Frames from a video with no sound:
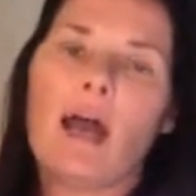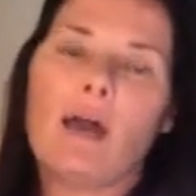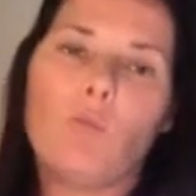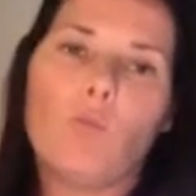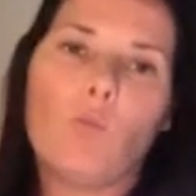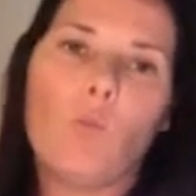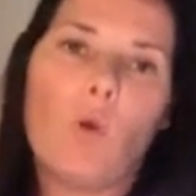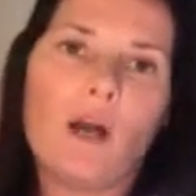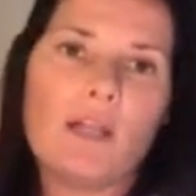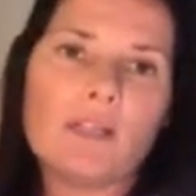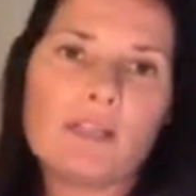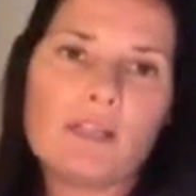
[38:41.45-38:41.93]

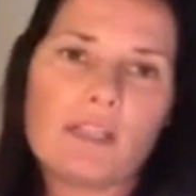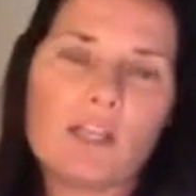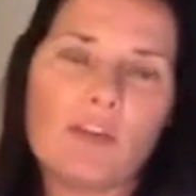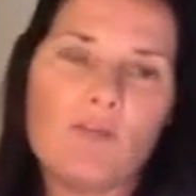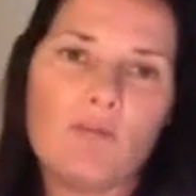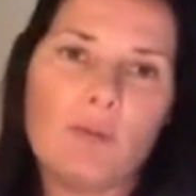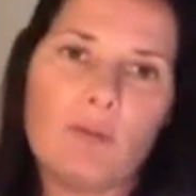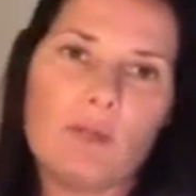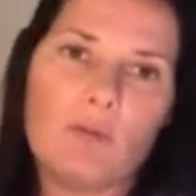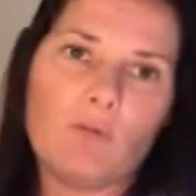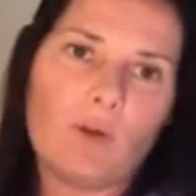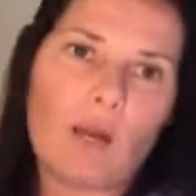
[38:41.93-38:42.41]
and once
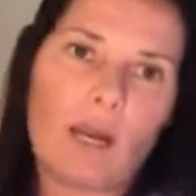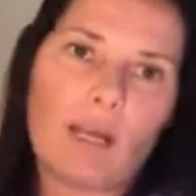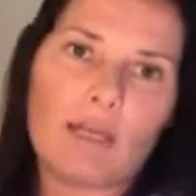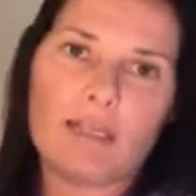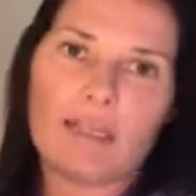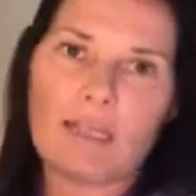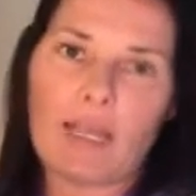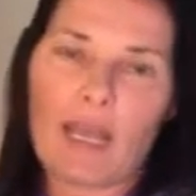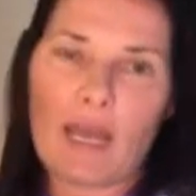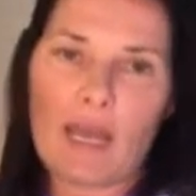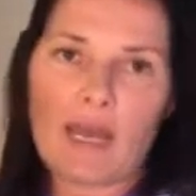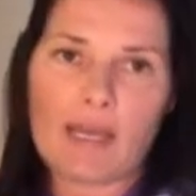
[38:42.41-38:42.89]
they've been
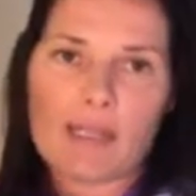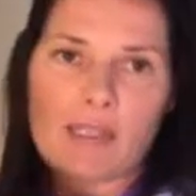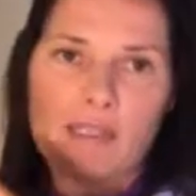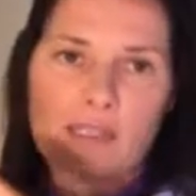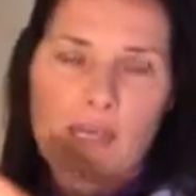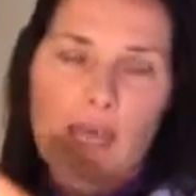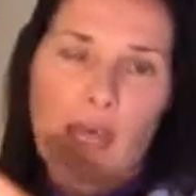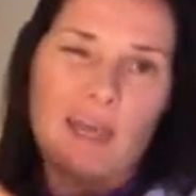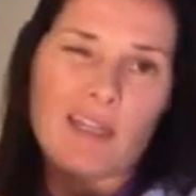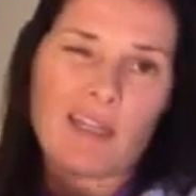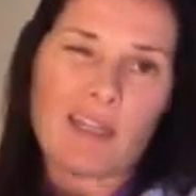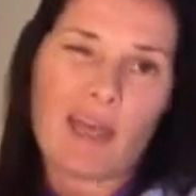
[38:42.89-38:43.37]
running as
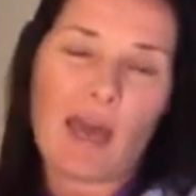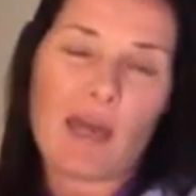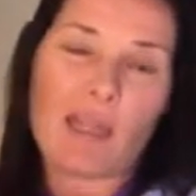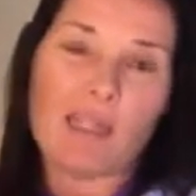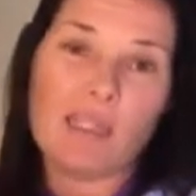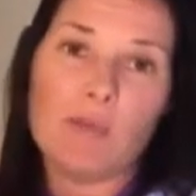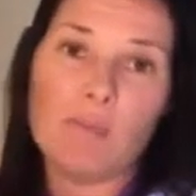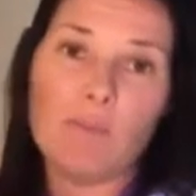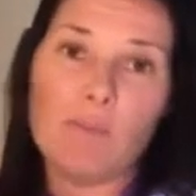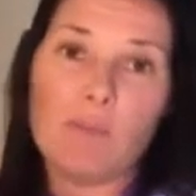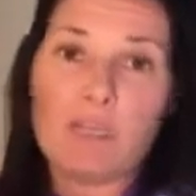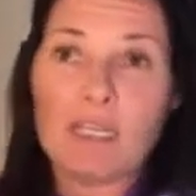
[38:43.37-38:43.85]
and and
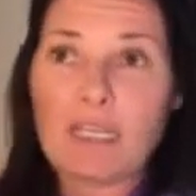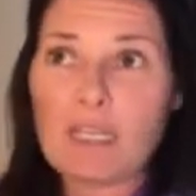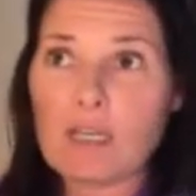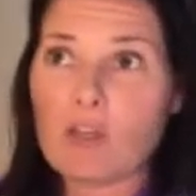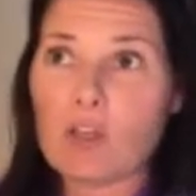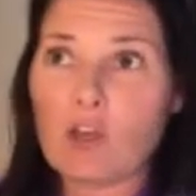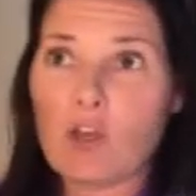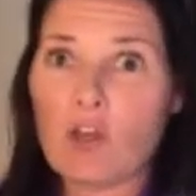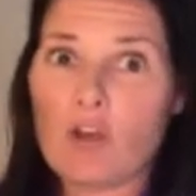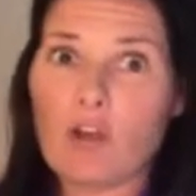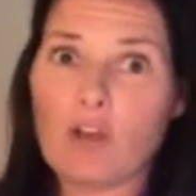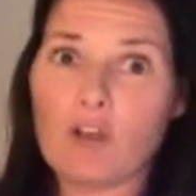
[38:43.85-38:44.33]
the bigger
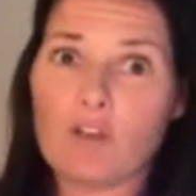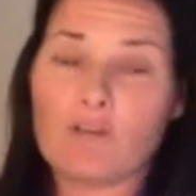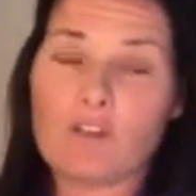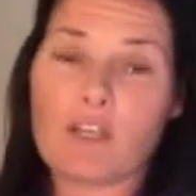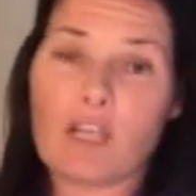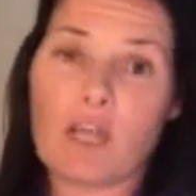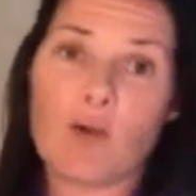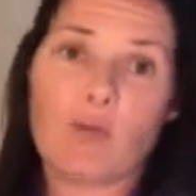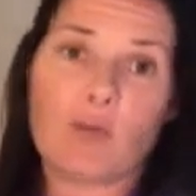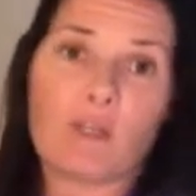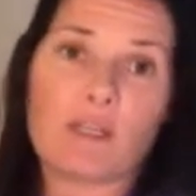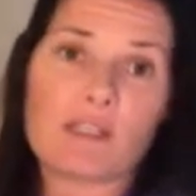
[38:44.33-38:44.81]
the herd of
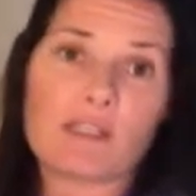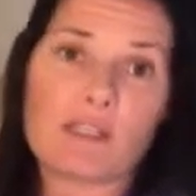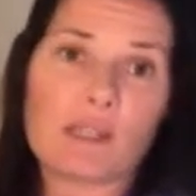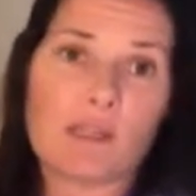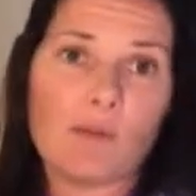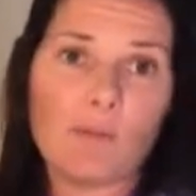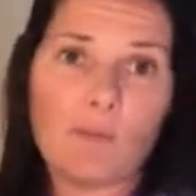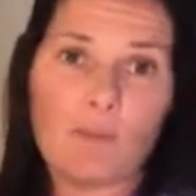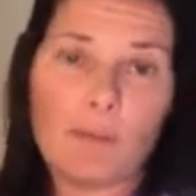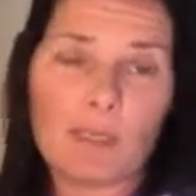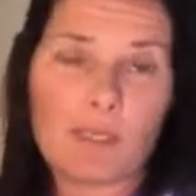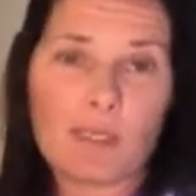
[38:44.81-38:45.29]
geldings and
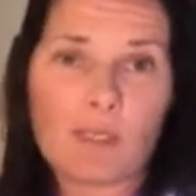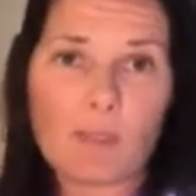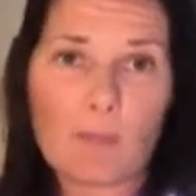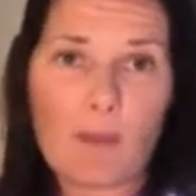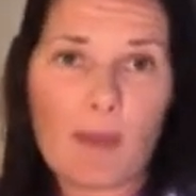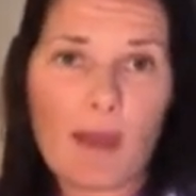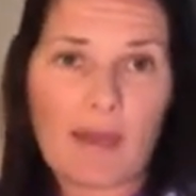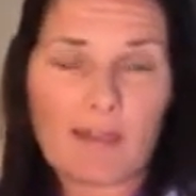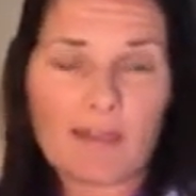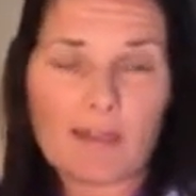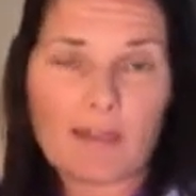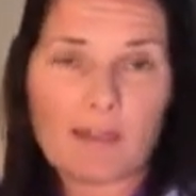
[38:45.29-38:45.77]
the bigger the
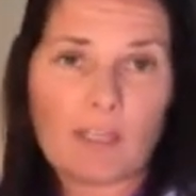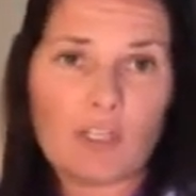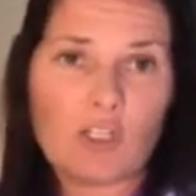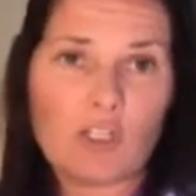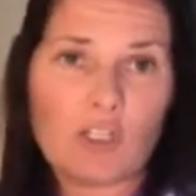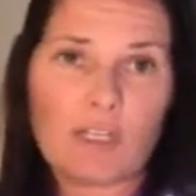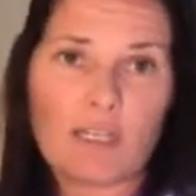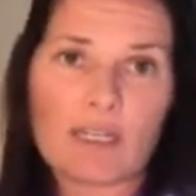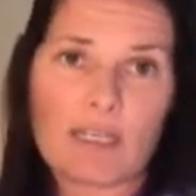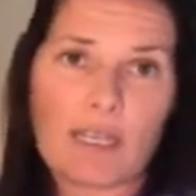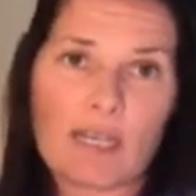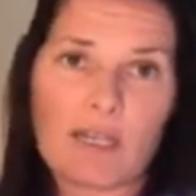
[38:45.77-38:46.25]
paddock that you
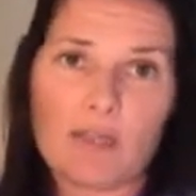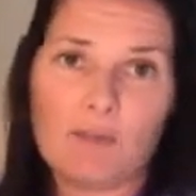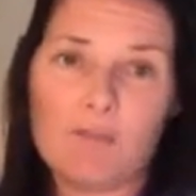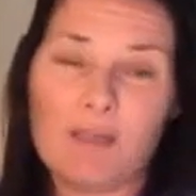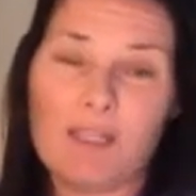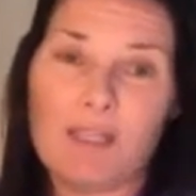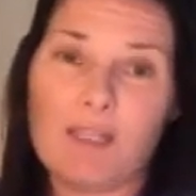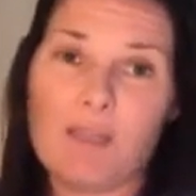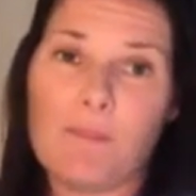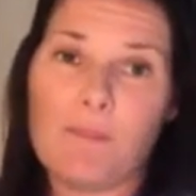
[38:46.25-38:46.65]
can get them in,